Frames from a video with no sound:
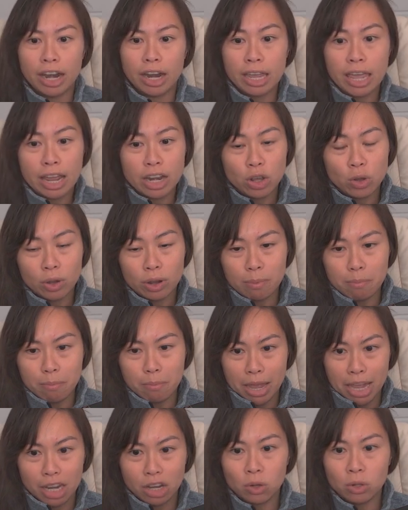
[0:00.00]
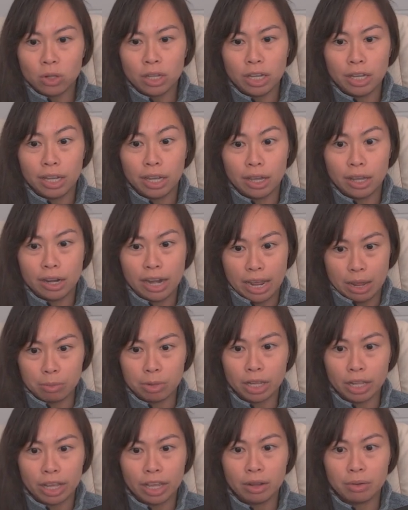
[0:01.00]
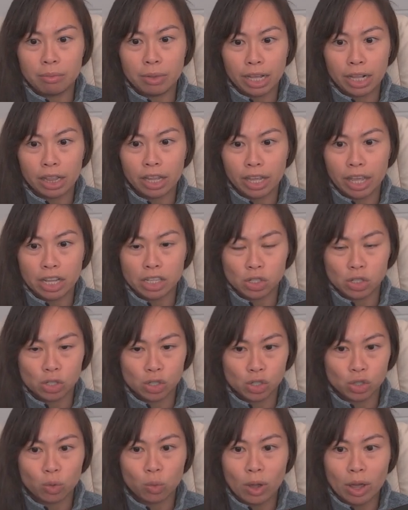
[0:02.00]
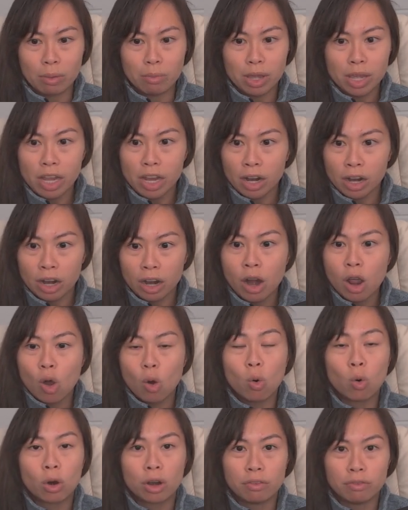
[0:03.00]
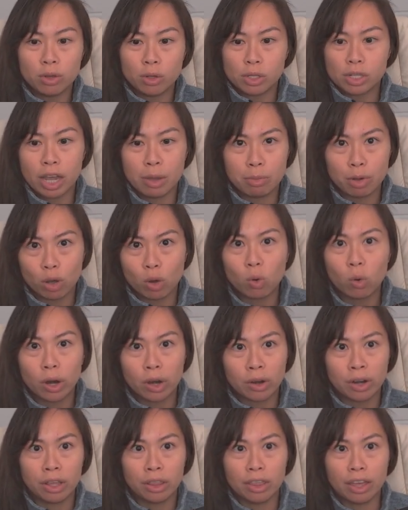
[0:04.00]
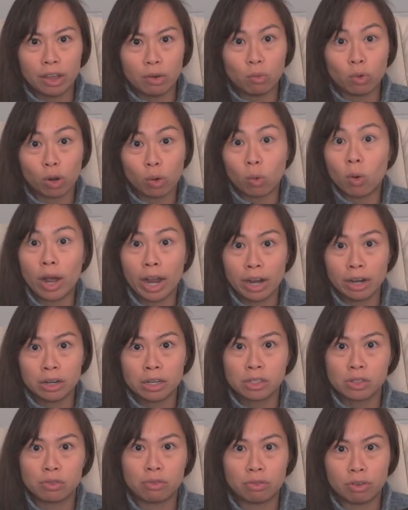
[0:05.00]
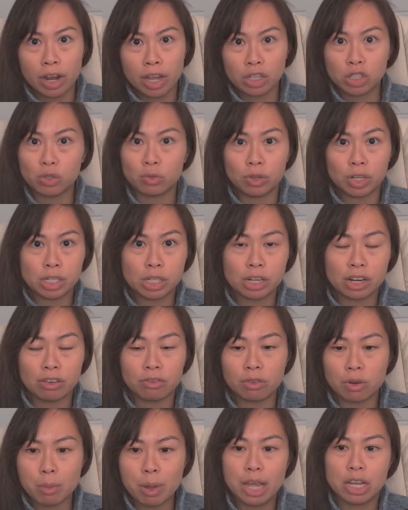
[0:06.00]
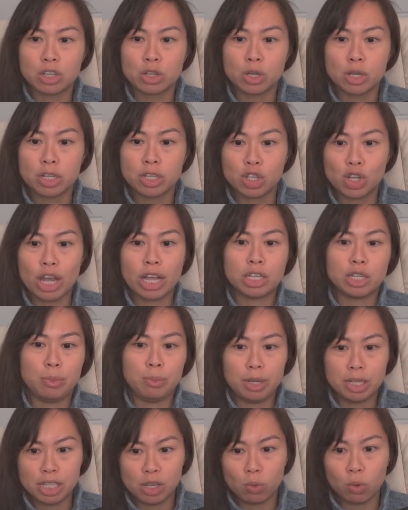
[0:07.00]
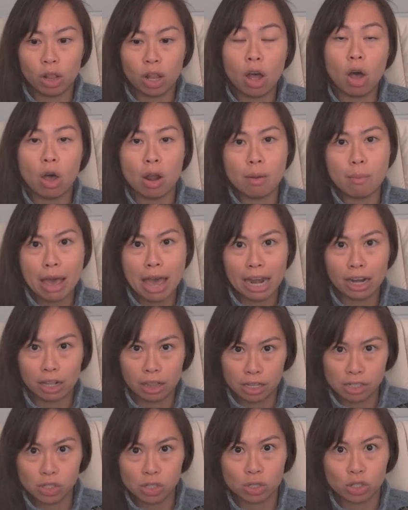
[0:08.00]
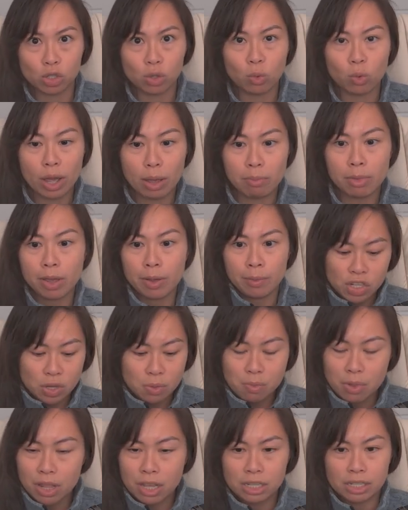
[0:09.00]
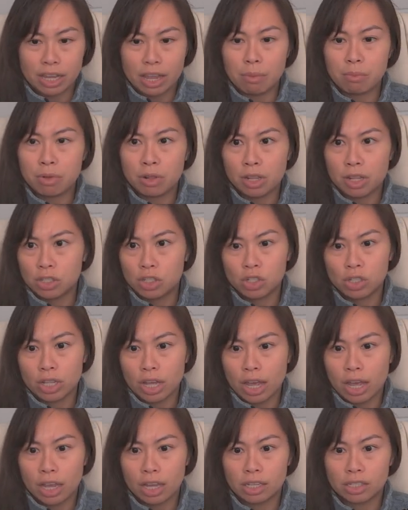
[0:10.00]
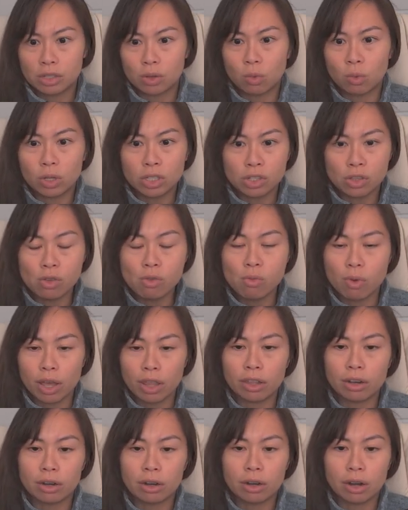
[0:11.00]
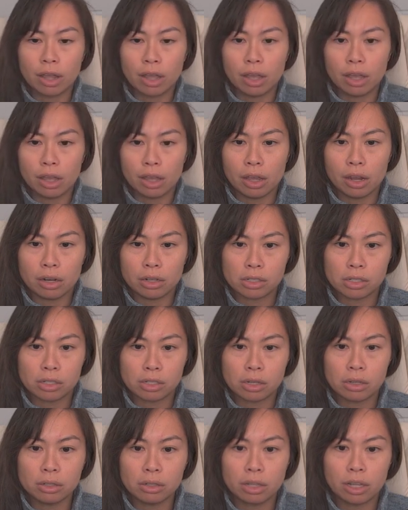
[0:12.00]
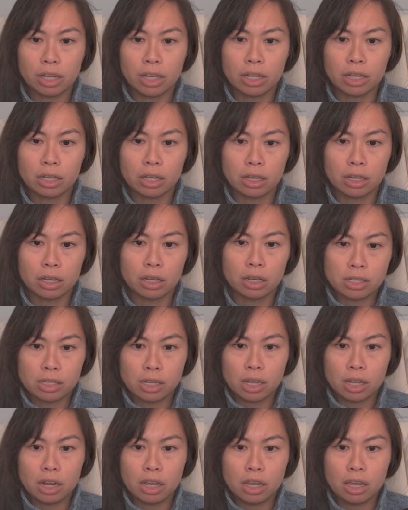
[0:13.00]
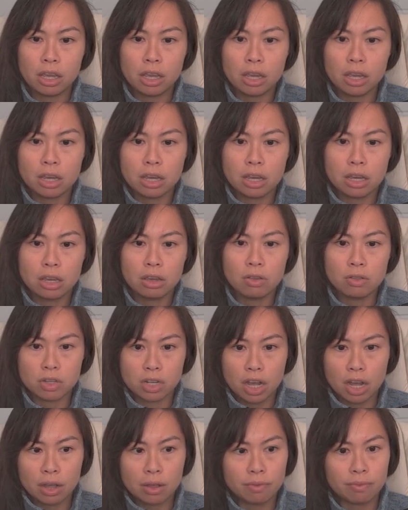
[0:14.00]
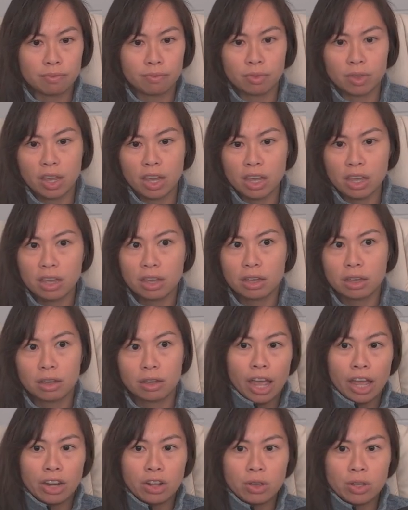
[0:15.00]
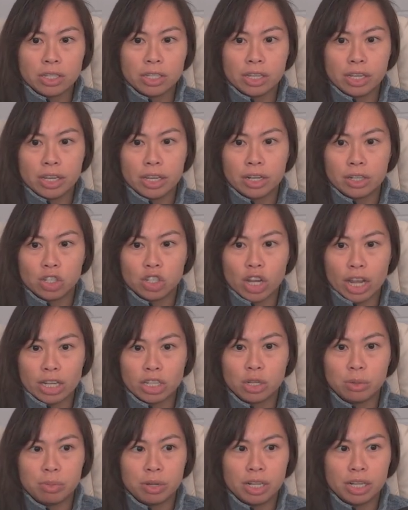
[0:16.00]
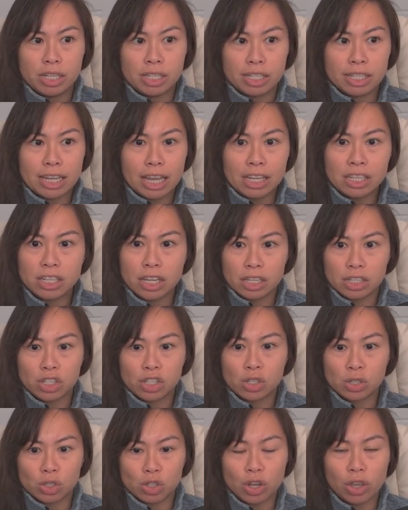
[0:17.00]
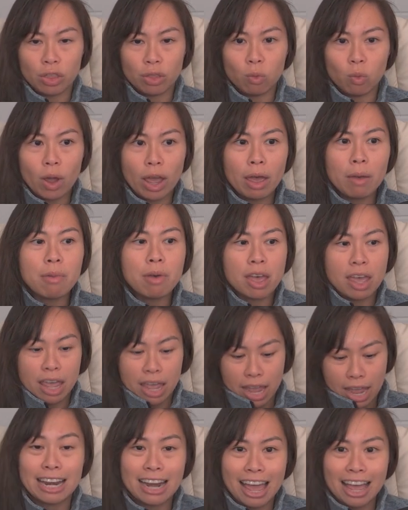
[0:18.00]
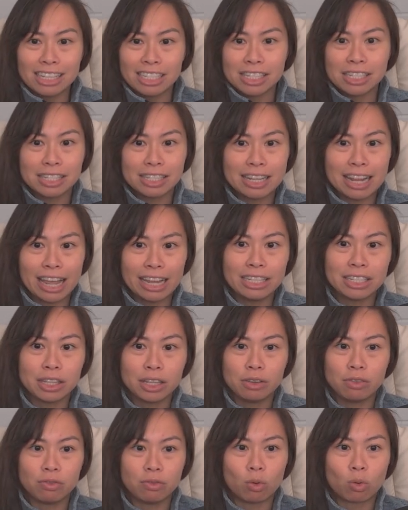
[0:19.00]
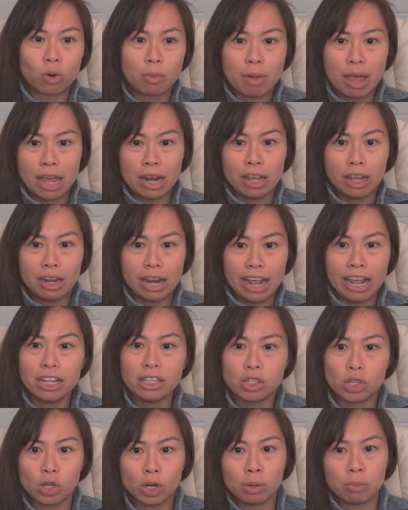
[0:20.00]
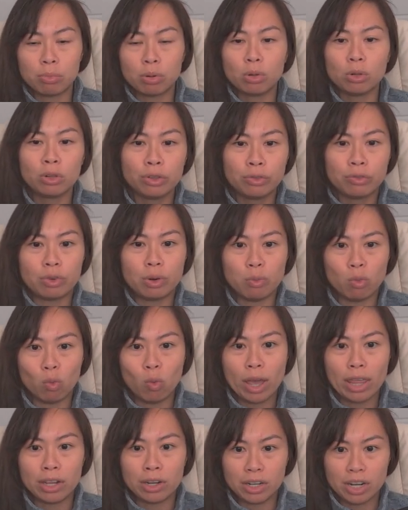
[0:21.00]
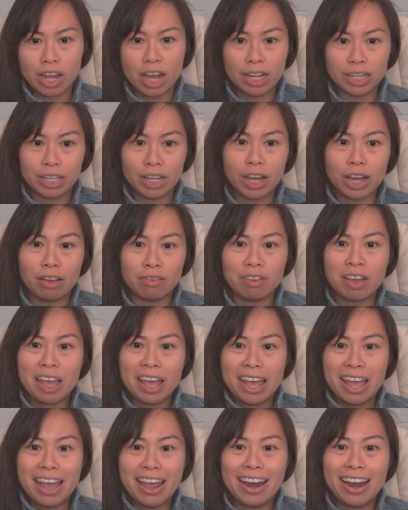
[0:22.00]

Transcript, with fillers: And again, you can manually enable it by clicking search the web here, or if you type a query that requires fresh, recent information, ChatGPT will automatically search the web. As a simple example. Let's just ask, what's the weather in Salt Lake City, Utah? Okay. And you can see here, ChatGPT says it's searching the web, and it has this nicely formatted answer pulled from weather.gov.